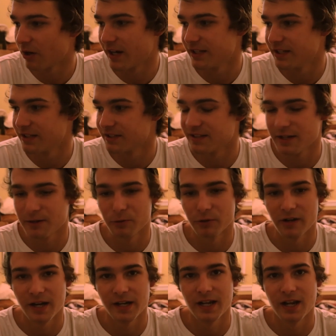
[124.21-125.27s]
idea table
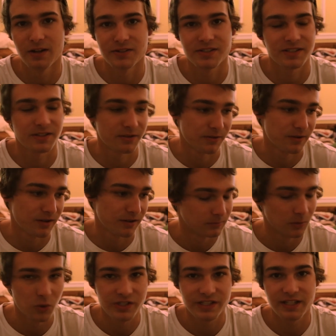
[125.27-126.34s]
right now. So
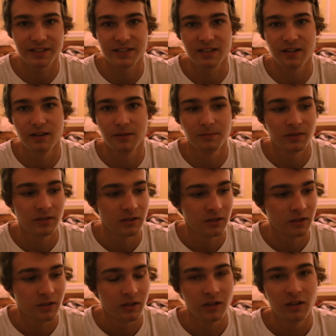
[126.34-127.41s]
more is yet to come.
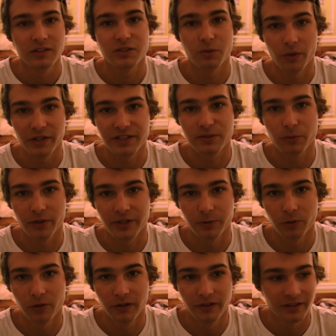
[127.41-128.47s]

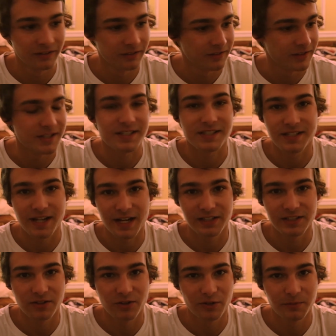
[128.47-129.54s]
2021, stay
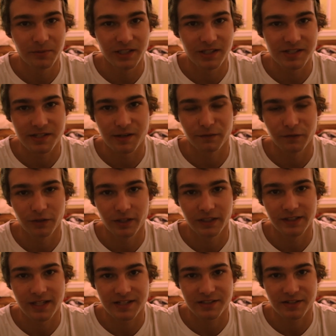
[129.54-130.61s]
tuned, because I feel like
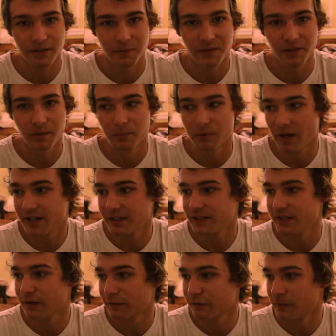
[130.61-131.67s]
that's gonna be the bright
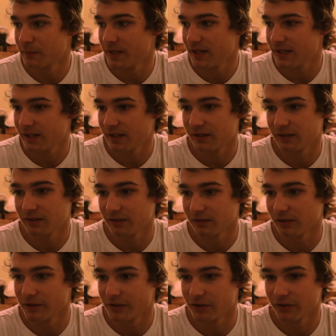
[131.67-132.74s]
year for me and
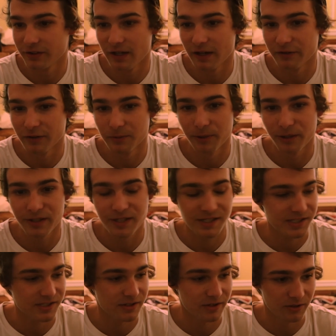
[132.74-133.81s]
literally everybody.
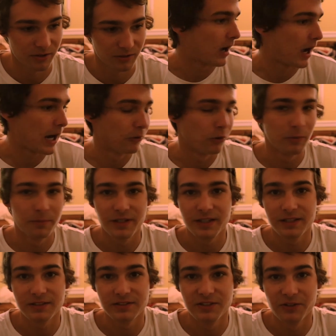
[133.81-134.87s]
So I will
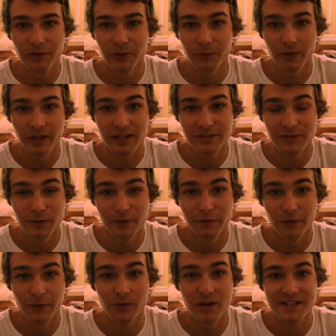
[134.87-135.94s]
be doing what I do for
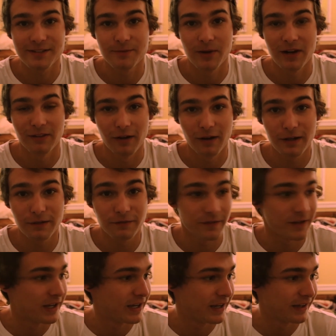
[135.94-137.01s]
the rest of my life,
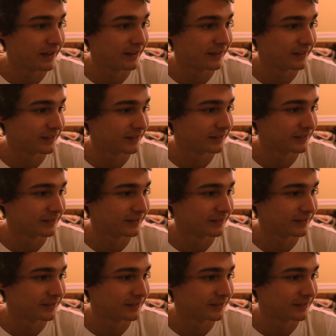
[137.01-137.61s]
and